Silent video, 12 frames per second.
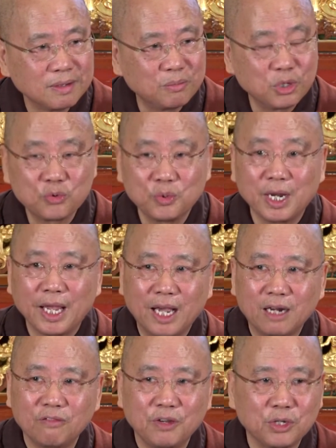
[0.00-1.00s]
which would
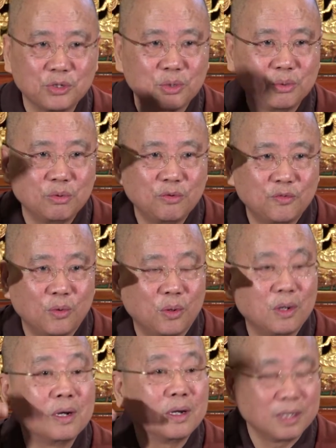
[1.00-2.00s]
elevate you
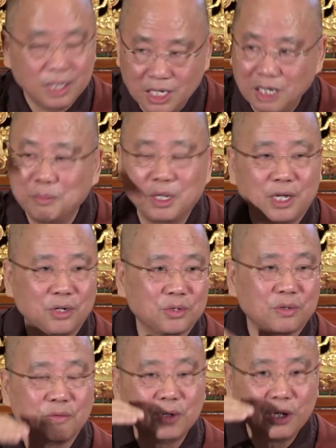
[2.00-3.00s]
for
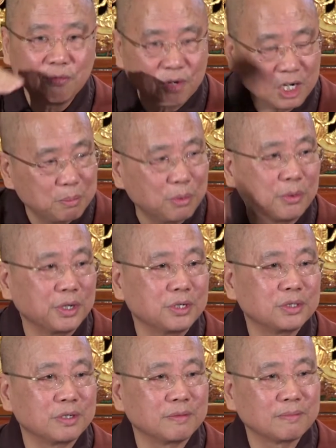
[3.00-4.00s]
elimination, for
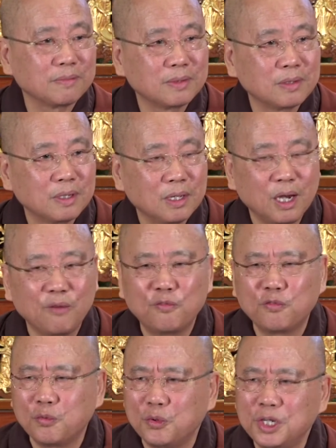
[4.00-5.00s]
liberation, a
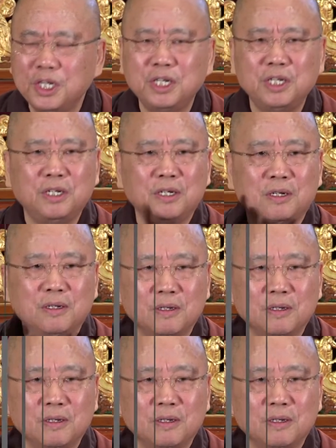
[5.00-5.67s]
free,